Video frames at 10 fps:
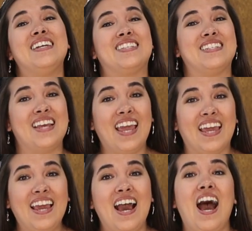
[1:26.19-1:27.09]

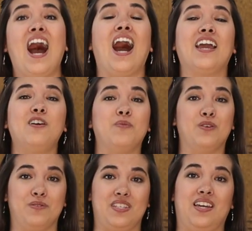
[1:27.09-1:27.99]
Today, I am
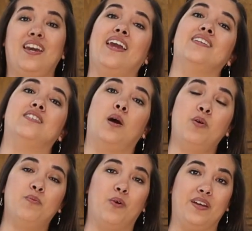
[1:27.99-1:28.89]
using a
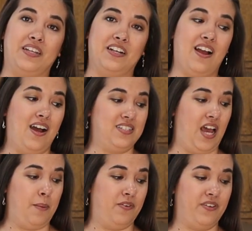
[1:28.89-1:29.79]
double boiler on
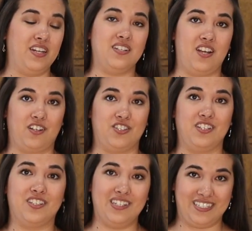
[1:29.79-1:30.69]
top of an
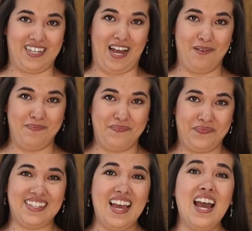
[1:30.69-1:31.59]
induction cooktop.
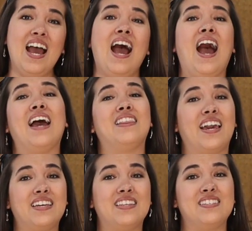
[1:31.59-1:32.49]
I
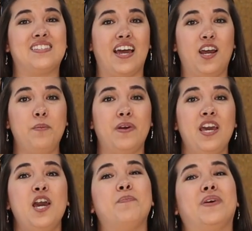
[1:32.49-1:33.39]
like this setup
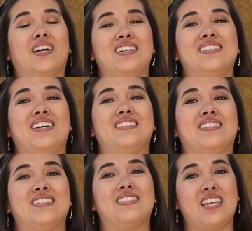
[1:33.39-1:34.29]
because it's
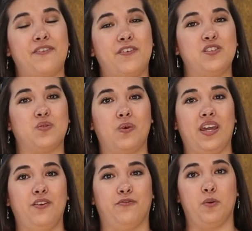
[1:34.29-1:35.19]
the safest
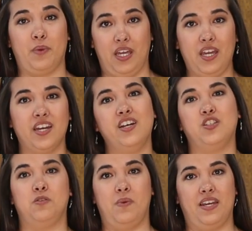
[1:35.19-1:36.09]
way for me
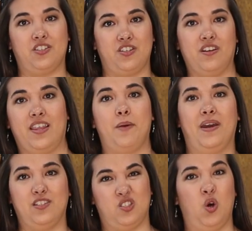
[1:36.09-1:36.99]
to make sure that
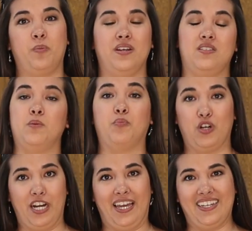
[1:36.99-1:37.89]
my soap isn't
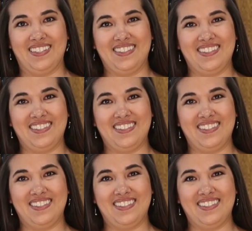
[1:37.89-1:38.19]
burning.